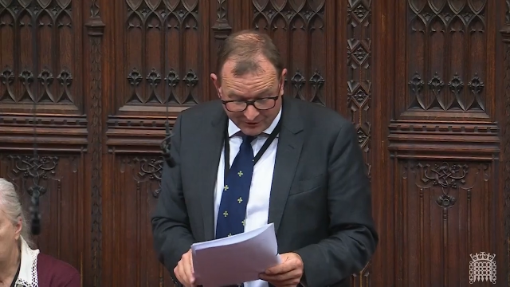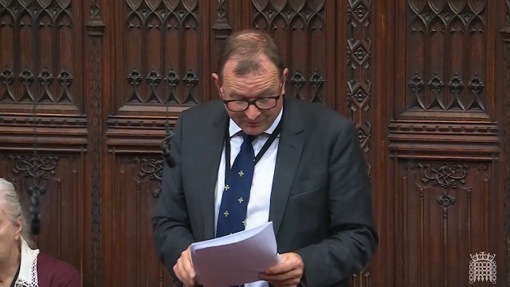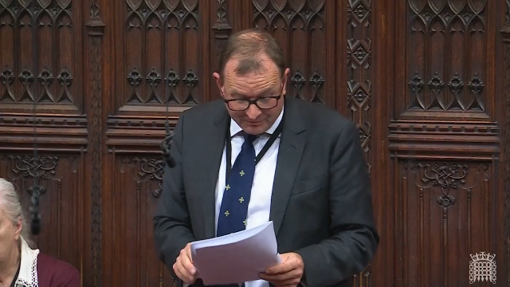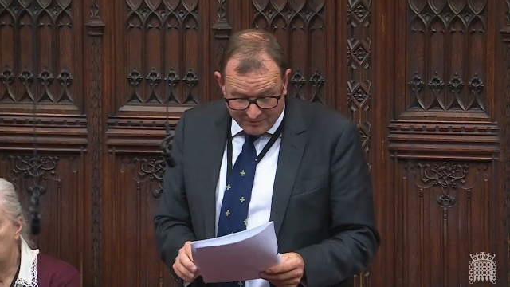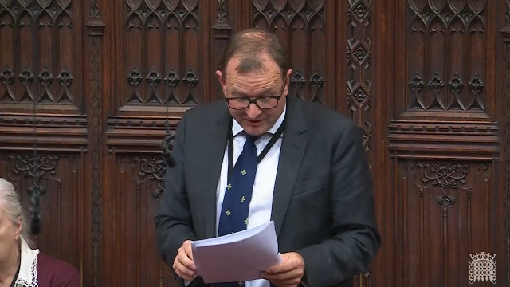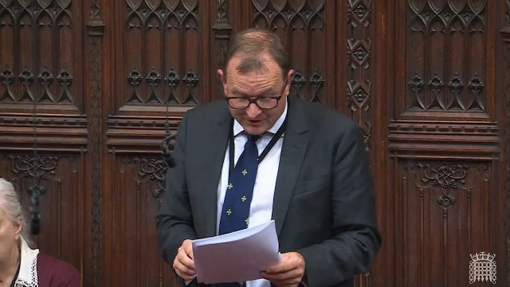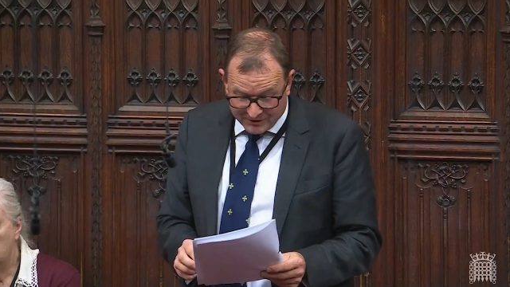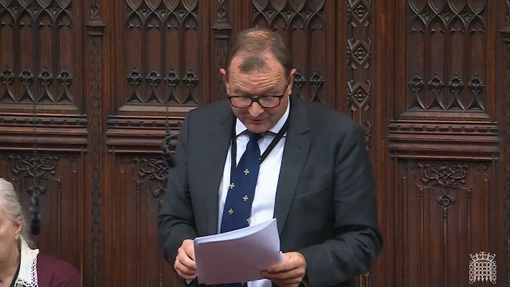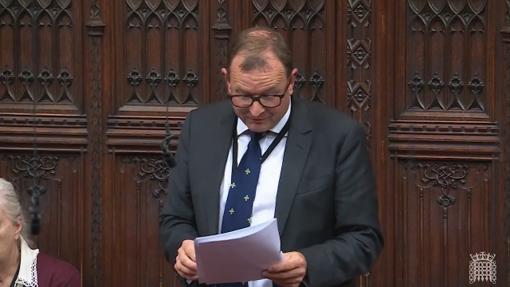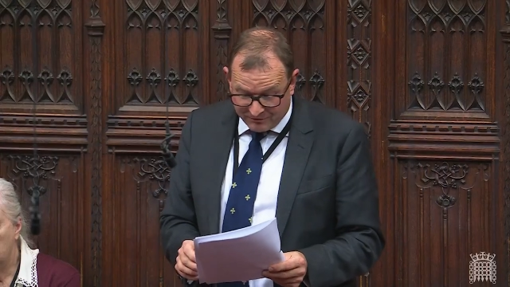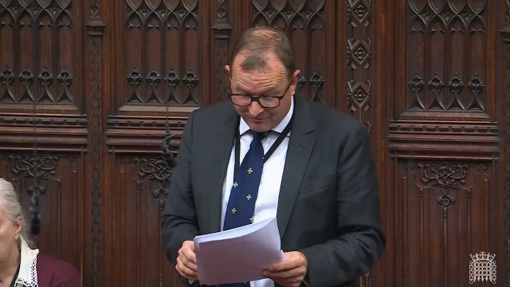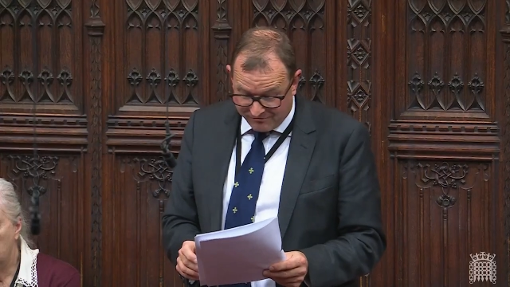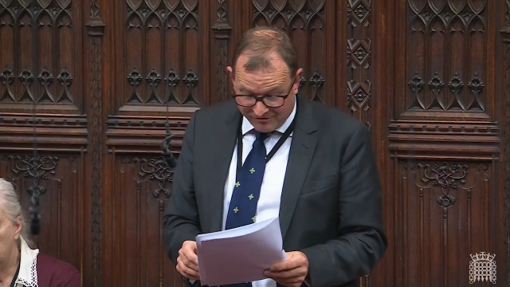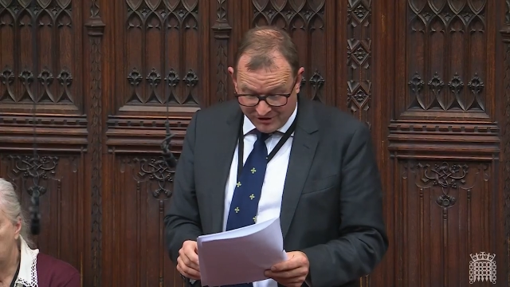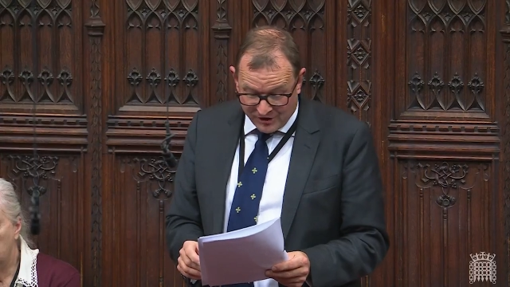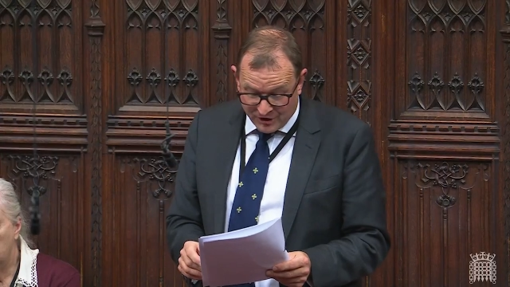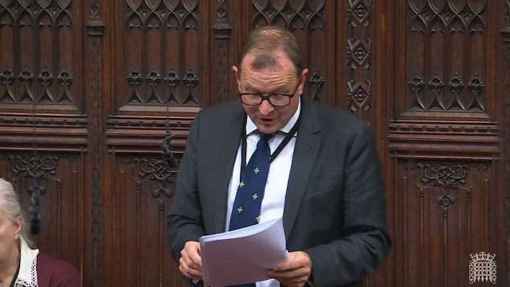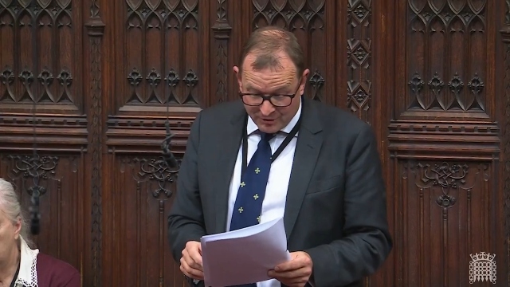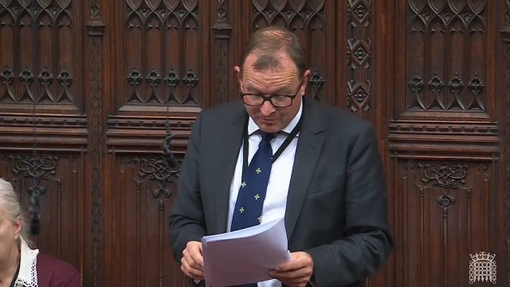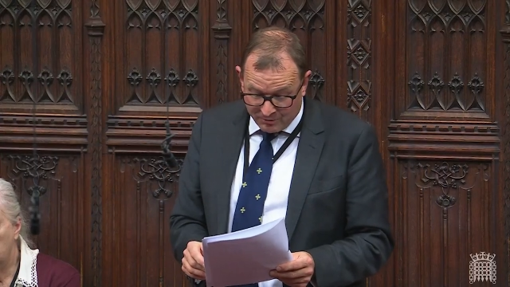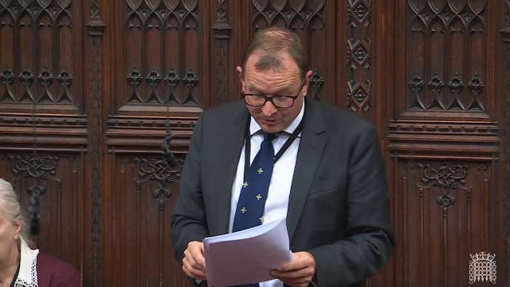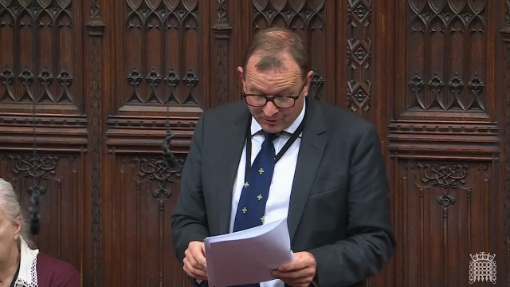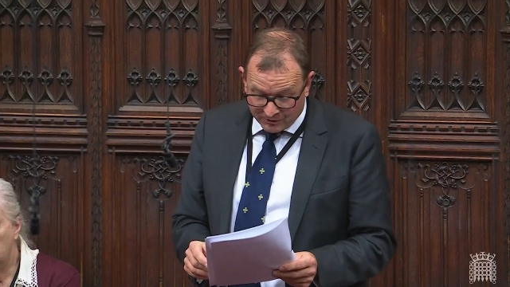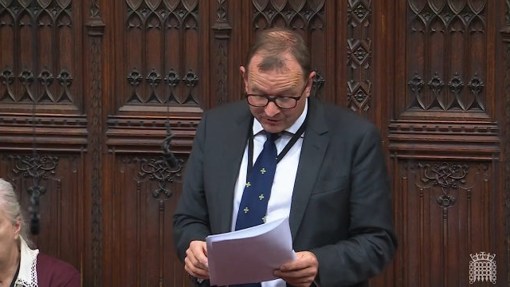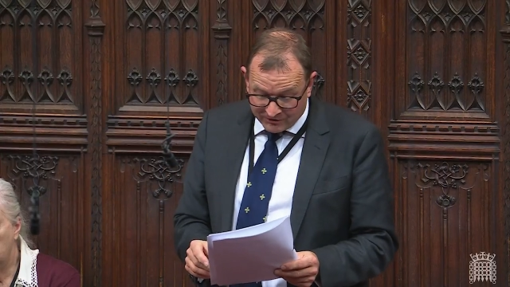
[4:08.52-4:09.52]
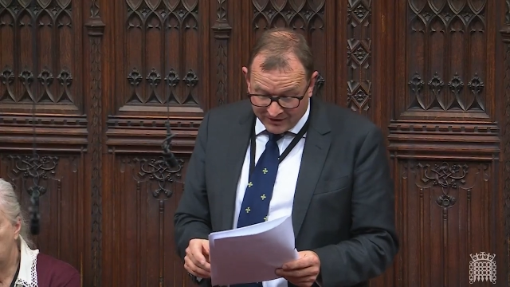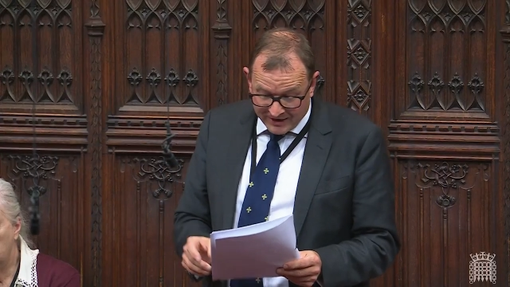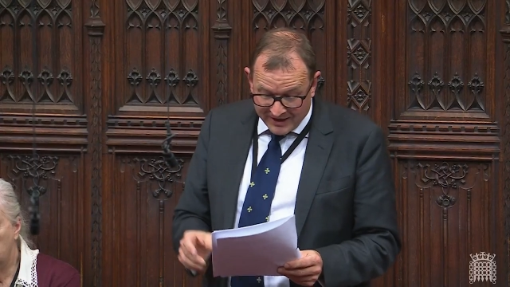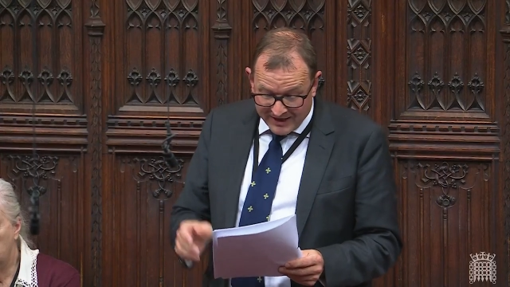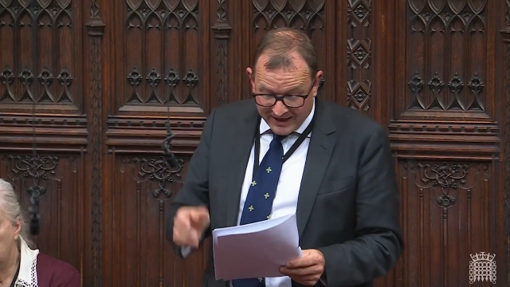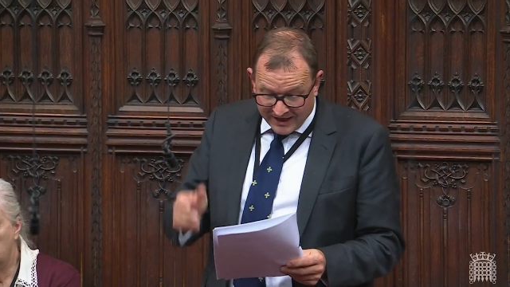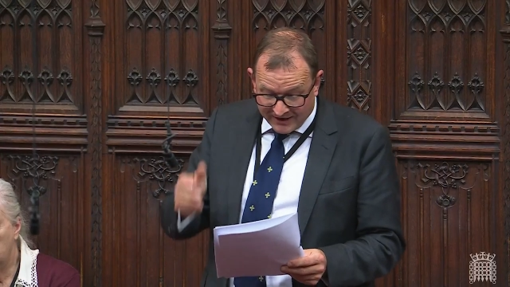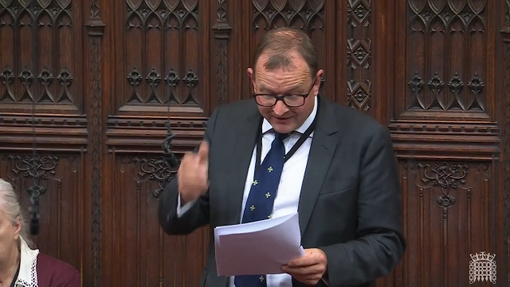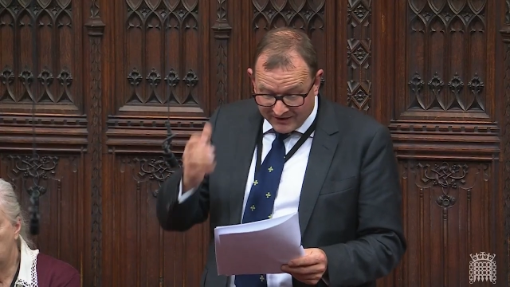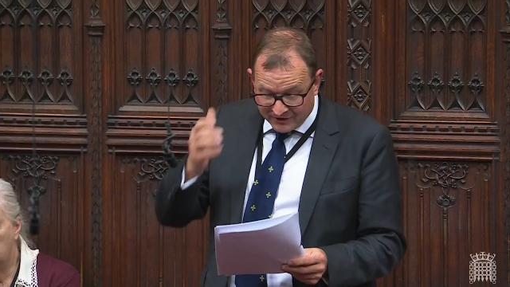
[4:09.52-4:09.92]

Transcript: be submitted for renewables,